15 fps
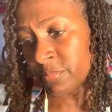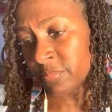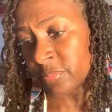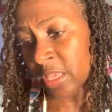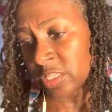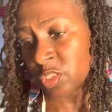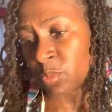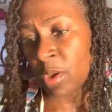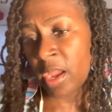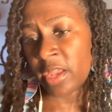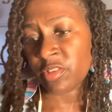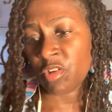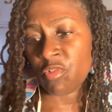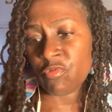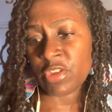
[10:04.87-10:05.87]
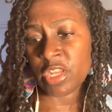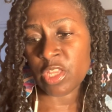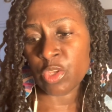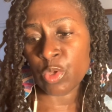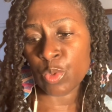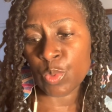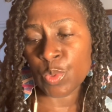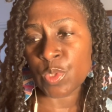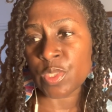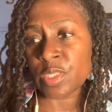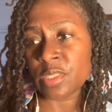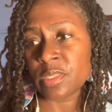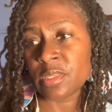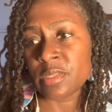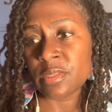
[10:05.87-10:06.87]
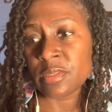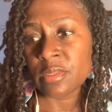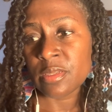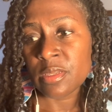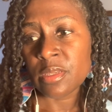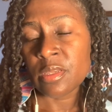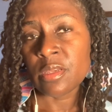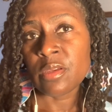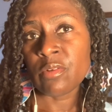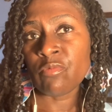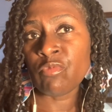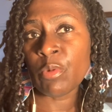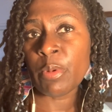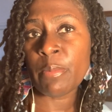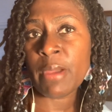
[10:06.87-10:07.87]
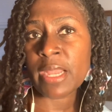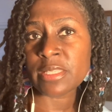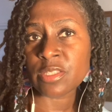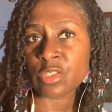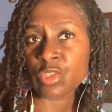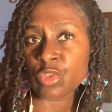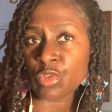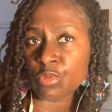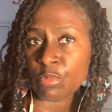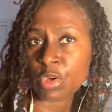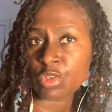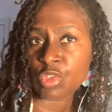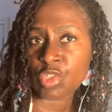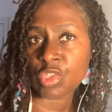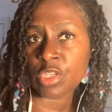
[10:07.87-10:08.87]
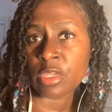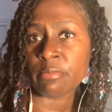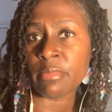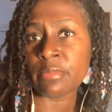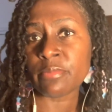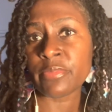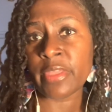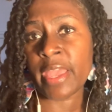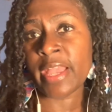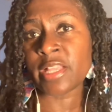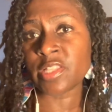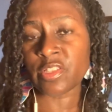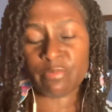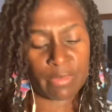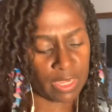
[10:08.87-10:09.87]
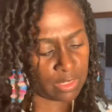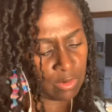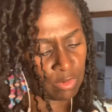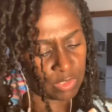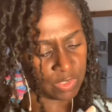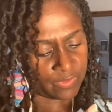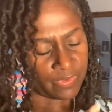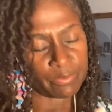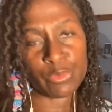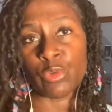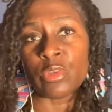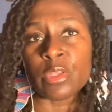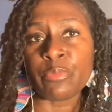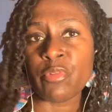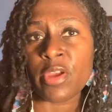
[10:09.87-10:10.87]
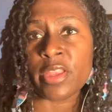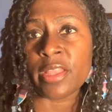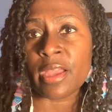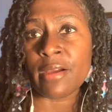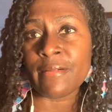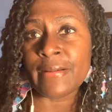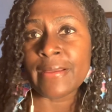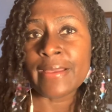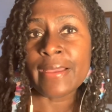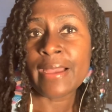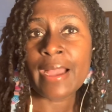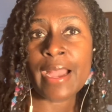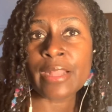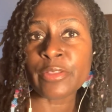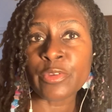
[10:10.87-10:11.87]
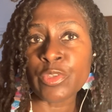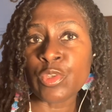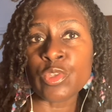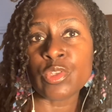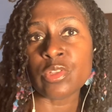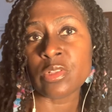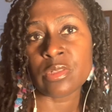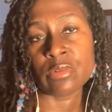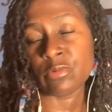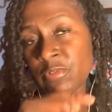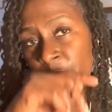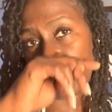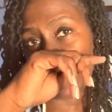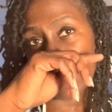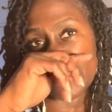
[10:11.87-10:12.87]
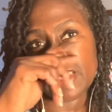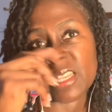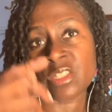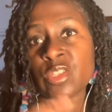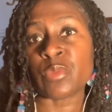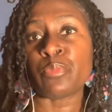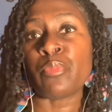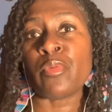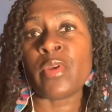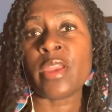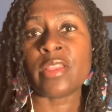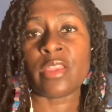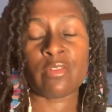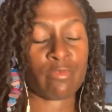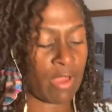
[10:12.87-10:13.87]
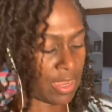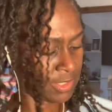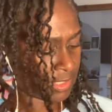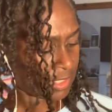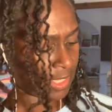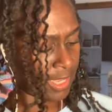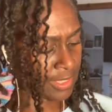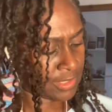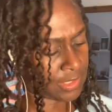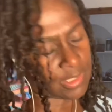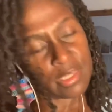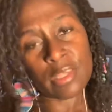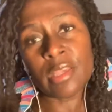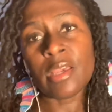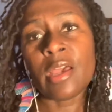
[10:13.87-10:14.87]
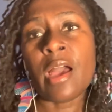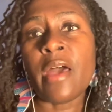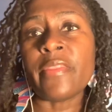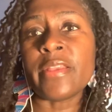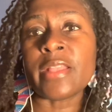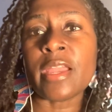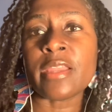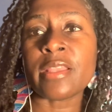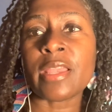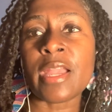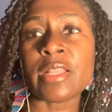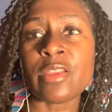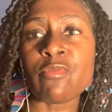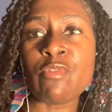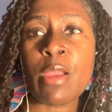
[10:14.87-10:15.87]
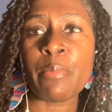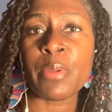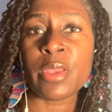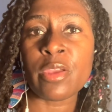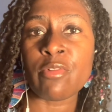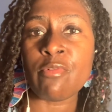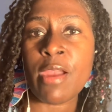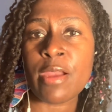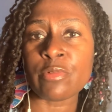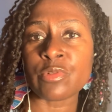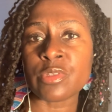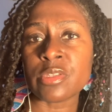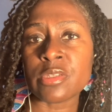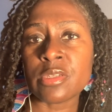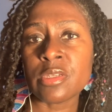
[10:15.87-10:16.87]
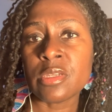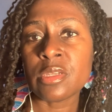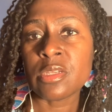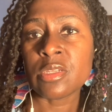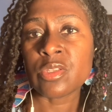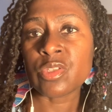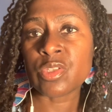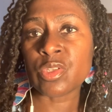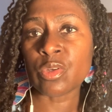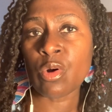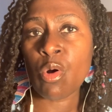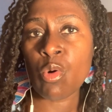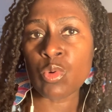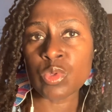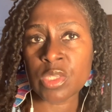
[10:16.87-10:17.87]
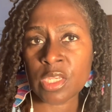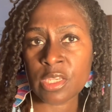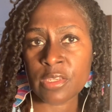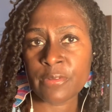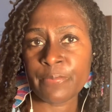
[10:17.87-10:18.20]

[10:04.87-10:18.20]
that's why I don't really use rubber bands too much in the ends of my locks if I'm doing a braid out. I don't use rubber bands, I just braid it right to the ends and then I kind of wrap it around to hold it,